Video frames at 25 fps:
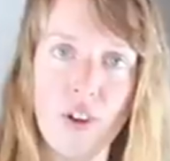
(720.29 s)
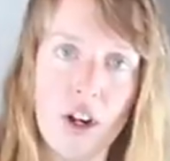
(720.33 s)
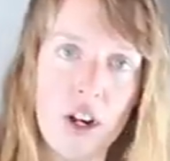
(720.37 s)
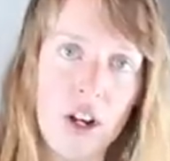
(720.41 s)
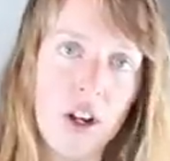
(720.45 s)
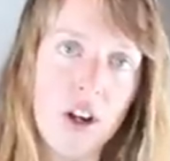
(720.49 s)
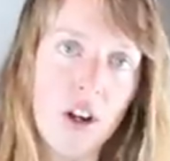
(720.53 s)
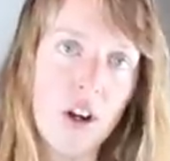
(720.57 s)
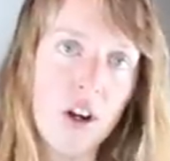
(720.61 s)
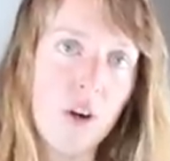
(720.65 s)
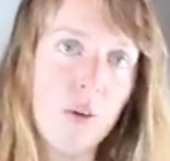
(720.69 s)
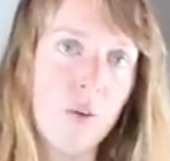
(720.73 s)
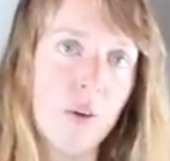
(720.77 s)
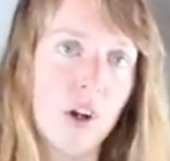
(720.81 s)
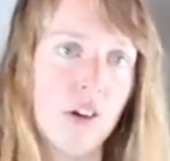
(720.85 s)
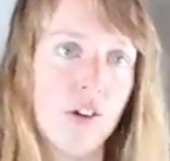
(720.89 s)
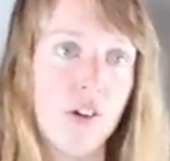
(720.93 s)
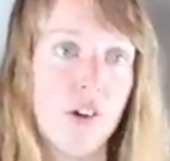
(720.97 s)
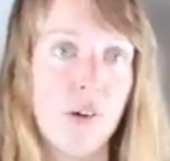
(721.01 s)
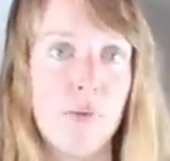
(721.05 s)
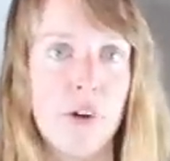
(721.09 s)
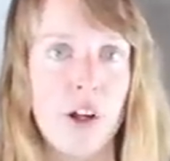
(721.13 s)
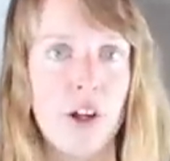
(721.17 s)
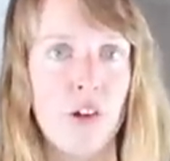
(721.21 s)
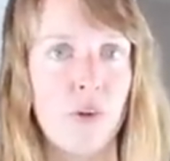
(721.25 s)
vinegar,
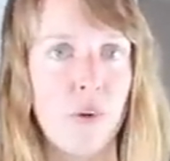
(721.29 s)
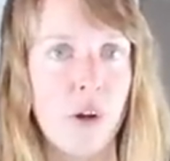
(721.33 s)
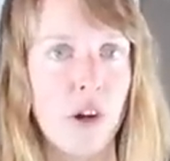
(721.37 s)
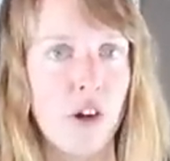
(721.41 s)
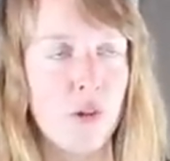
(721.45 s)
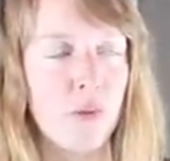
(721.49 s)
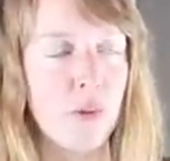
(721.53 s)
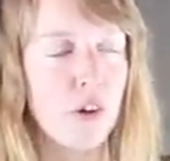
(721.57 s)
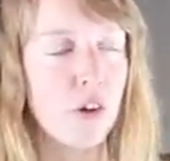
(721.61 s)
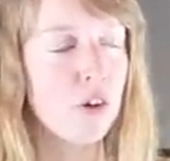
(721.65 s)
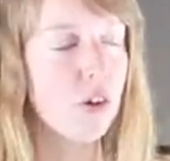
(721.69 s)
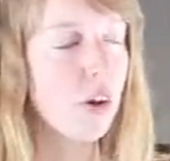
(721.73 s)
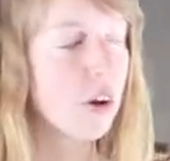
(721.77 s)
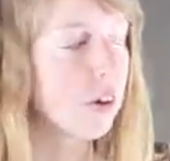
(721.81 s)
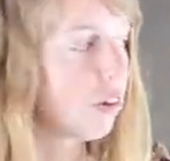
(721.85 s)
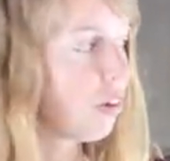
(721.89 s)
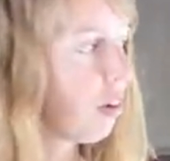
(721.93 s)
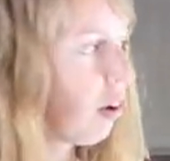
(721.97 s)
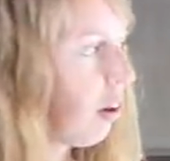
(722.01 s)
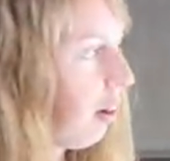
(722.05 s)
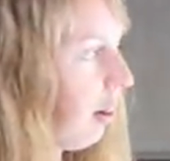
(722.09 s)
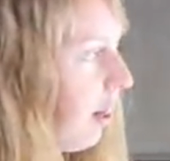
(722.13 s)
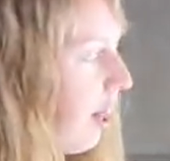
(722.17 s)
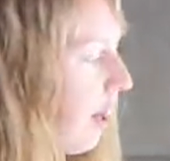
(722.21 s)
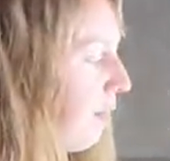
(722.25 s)
which in my experience most dogs
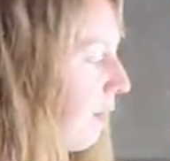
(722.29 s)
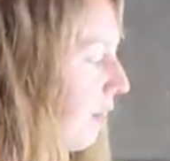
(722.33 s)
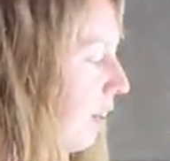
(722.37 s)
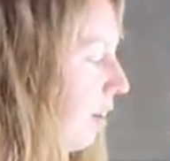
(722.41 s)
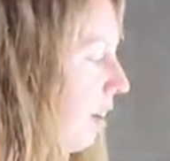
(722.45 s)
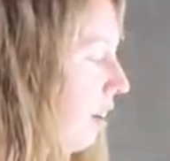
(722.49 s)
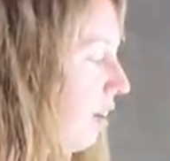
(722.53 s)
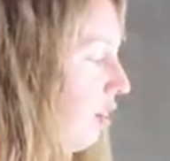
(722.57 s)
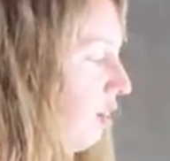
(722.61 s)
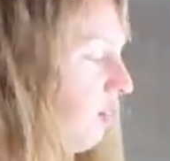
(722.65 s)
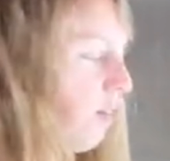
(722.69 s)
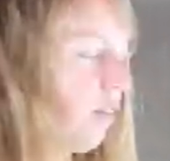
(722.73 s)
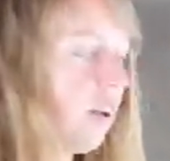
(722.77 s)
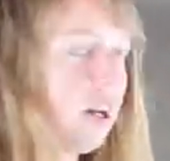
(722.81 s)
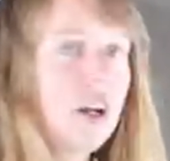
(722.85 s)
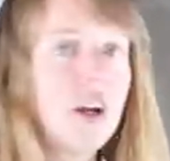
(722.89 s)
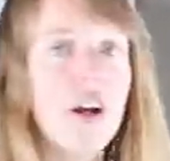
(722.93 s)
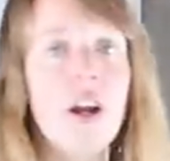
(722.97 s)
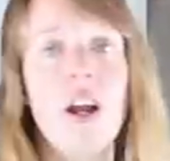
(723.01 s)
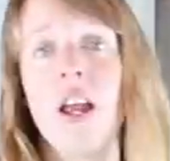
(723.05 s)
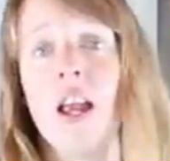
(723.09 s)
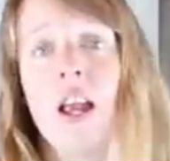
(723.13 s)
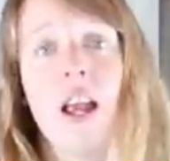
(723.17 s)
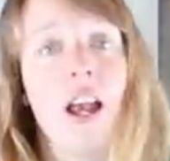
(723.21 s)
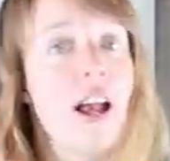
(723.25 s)
don't love the taste of
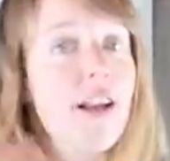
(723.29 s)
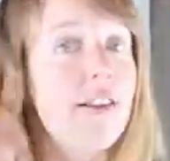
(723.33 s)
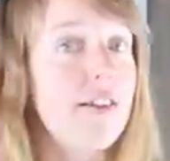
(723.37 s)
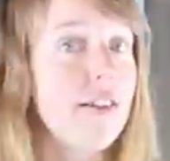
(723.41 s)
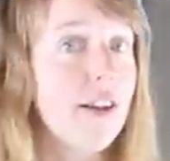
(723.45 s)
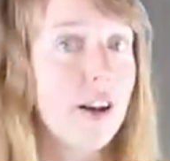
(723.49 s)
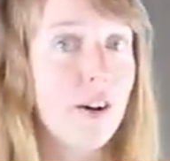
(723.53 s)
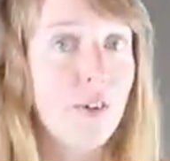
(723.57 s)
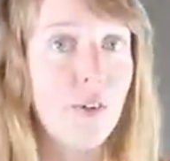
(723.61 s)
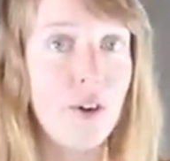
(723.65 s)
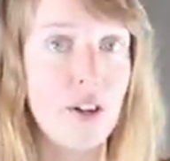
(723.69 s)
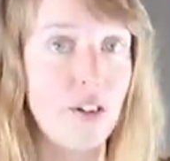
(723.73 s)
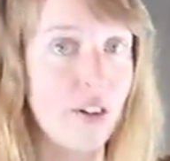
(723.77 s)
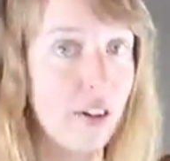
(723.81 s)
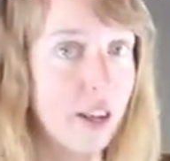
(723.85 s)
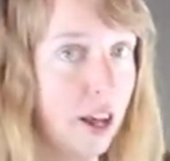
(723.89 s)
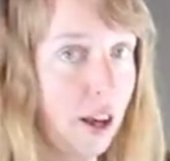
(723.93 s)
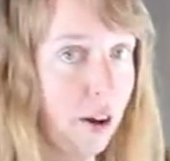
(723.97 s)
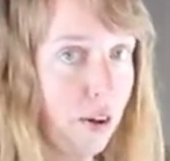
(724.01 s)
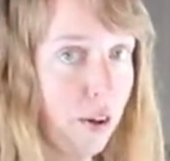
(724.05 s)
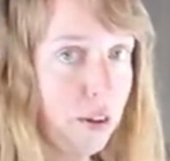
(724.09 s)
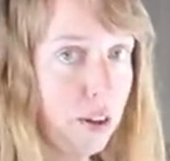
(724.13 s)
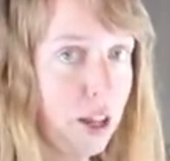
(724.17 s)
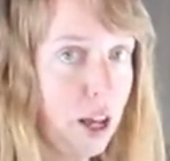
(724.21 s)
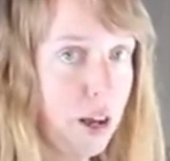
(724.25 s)
vinegar, it's not going to
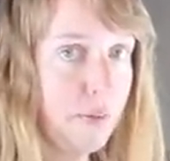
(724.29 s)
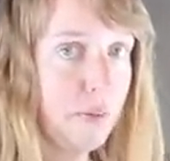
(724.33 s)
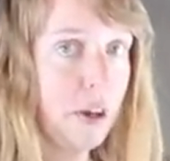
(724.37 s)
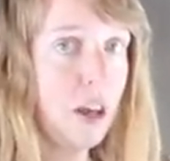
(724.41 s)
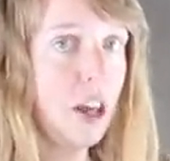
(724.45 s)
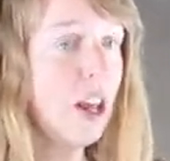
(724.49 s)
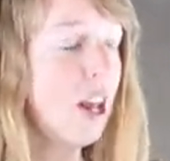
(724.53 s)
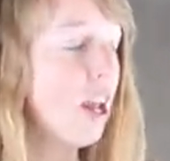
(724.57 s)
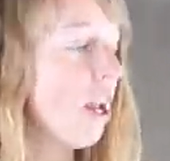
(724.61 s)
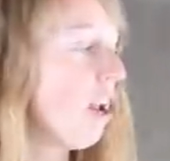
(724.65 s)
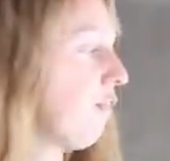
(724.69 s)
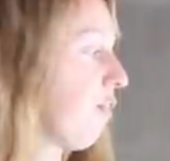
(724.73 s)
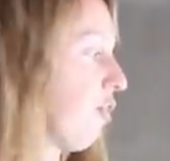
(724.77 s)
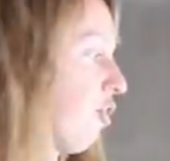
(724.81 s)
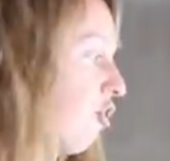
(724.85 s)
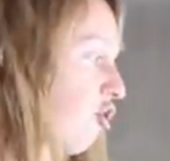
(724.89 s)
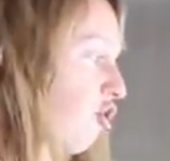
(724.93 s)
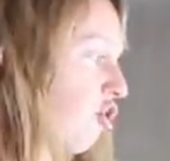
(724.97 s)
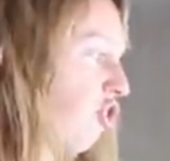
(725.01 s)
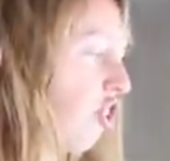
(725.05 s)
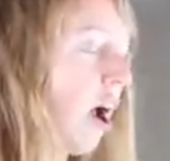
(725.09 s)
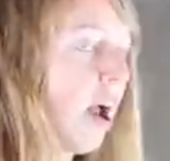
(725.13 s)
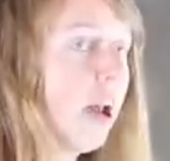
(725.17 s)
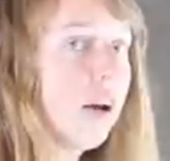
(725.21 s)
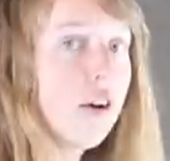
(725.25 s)
kill them. If your
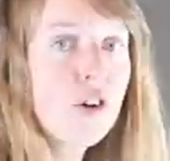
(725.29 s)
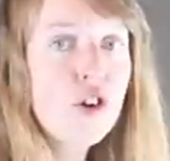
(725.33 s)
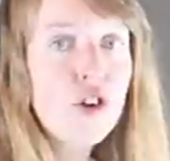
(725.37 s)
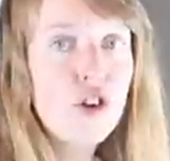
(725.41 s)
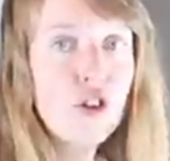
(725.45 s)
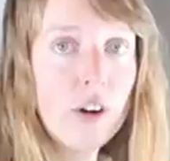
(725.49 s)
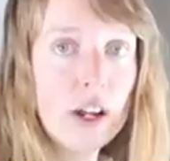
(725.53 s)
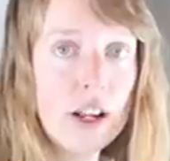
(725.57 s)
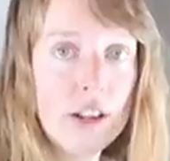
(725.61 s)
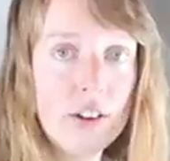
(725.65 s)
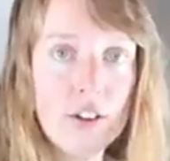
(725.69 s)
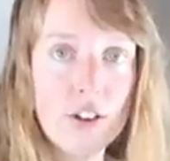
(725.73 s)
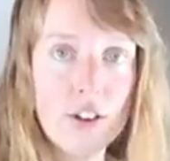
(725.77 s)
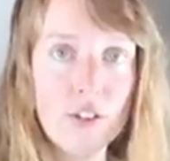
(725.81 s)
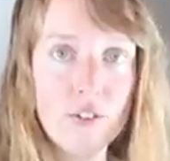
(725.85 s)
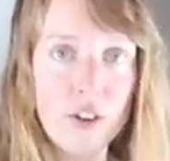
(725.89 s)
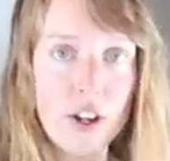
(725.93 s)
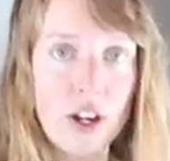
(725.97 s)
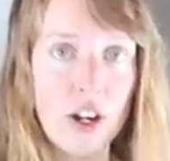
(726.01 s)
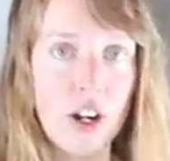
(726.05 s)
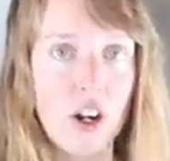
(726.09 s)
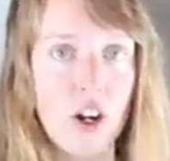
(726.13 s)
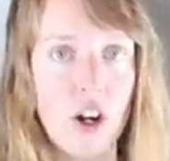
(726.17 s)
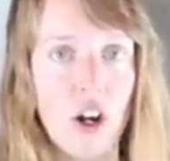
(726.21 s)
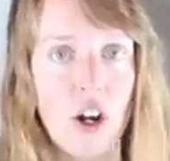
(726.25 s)
child drinks the
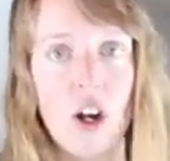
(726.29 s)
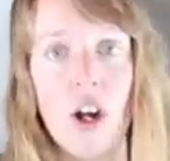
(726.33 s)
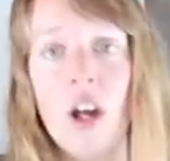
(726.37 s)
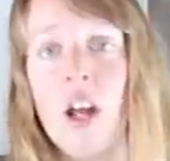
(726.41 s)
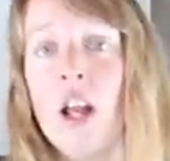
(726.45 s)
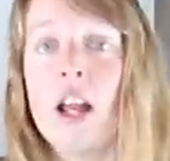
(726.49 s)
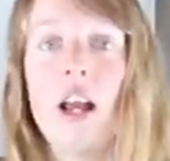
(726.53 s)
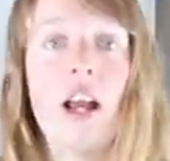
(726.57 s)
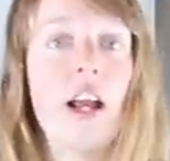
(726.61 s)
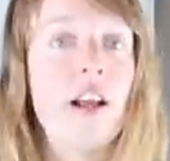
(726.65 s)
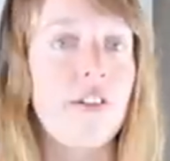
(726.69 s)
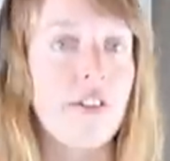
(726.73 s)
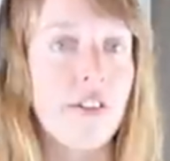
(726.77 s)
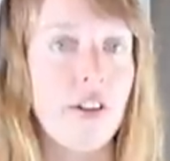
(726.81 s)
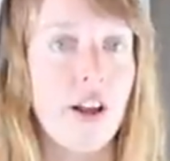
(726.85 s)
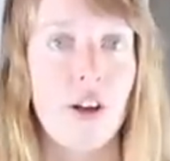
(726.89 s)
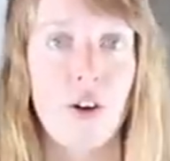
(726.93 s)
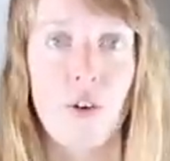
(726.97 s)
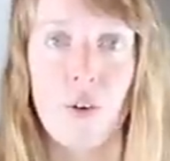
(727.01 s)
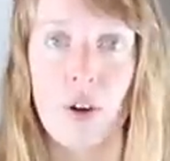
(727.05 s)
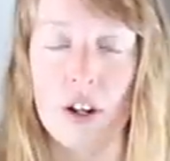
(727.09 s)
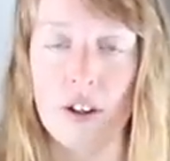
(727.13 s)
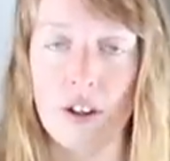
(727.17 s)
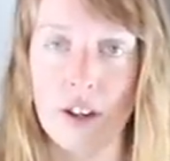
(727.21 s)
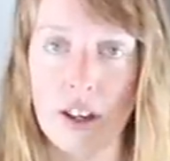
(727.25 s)
vinegar, it's not
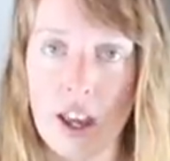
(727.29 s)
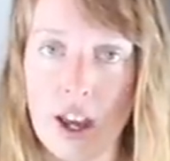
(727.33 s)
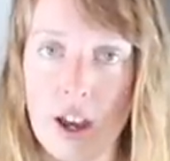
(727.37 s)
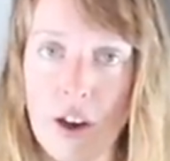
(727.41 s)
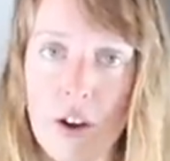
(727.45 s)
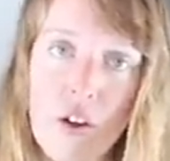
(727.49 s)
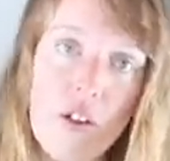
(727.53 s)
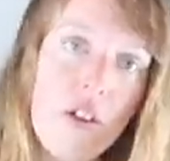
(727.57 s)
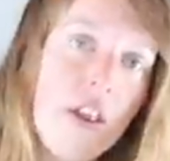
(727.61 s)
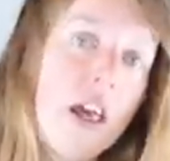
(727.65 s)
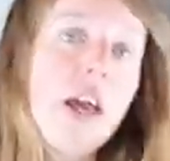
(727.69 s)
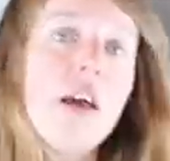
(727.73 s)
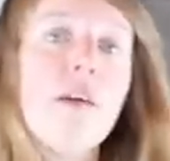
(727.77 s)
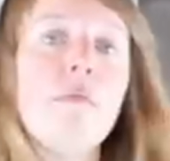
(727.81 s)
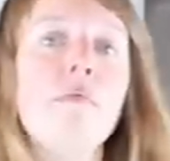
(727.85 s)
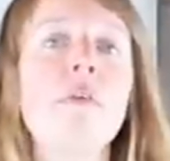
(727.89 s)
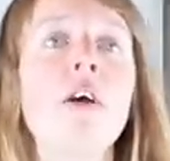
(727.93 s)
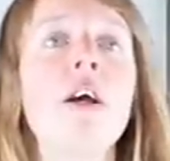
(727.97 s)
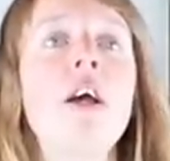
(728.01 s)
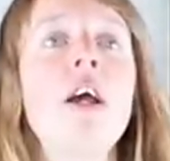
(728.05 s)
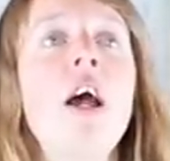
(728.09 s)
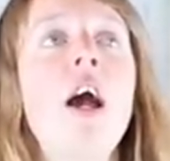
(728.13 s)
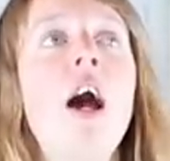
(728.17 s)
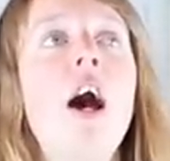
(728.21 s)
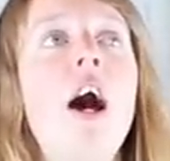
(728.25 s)
going to kill
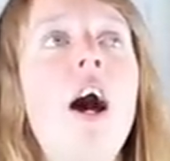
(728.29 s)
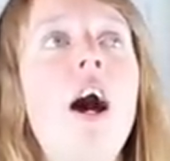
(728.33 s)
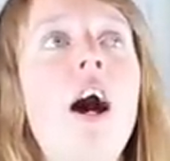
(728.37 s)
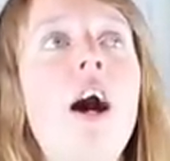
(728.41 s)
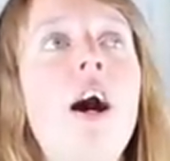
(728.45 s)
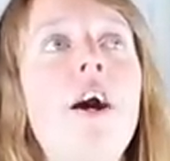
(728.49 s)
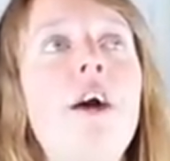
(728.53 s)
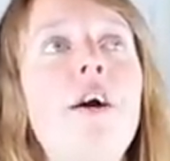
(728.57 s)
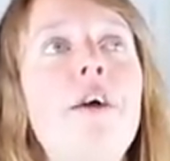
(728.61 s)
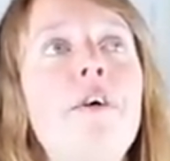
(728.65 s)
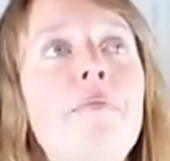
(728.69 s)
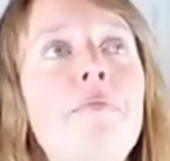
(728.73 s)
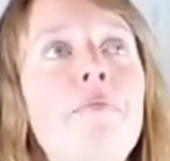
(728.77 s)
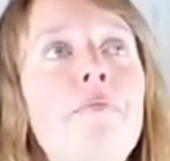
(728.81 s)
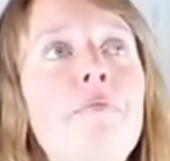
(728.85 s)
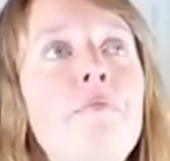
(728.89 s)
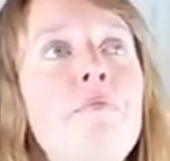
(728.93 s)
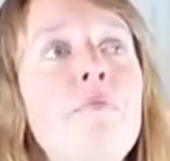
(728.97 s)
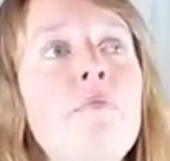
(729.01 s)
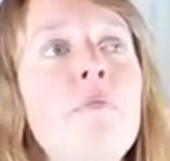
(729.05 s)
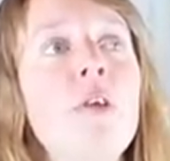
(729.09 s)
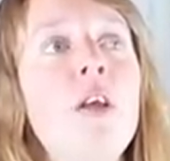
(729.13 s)
them. Um,